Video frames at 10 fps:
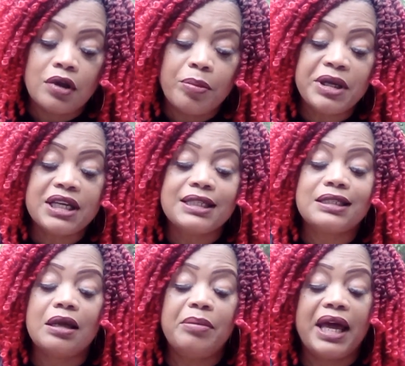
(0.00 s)
because
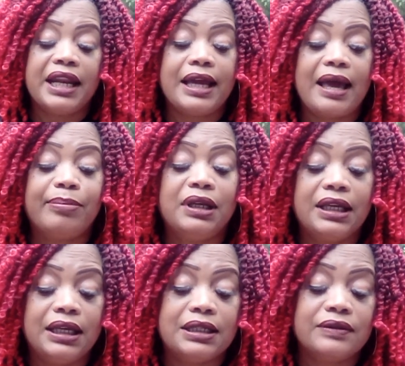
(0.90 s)
somebody got
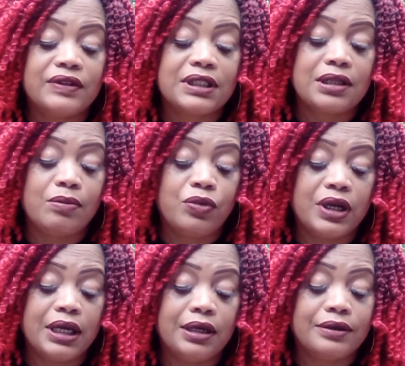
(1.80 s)
plans for somewhere
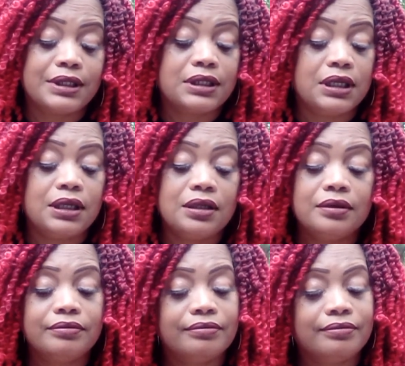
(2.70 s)
else. See,
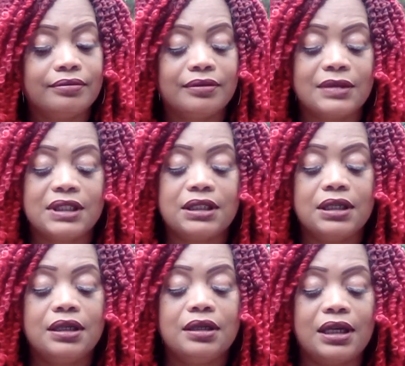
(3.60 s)

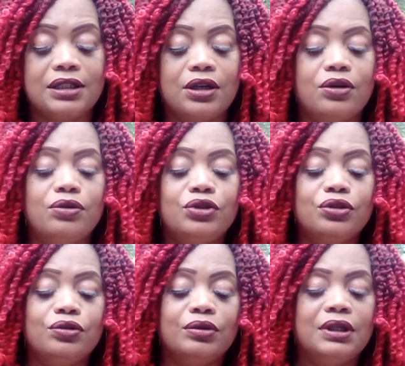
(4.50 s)
see, I told
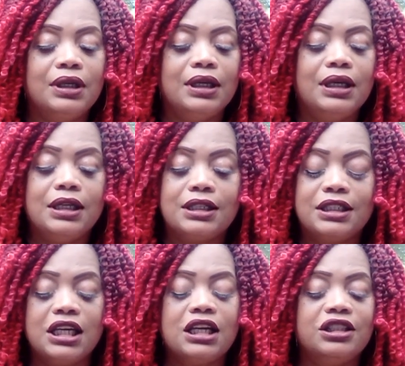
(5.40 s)
you.
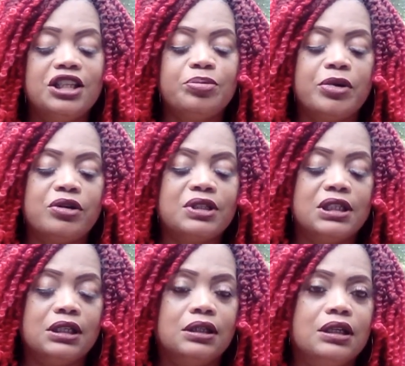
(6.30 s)
See, because this person
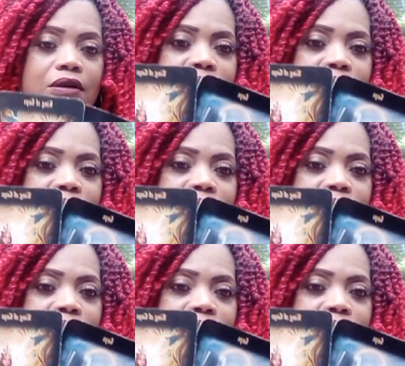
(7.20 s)
in love with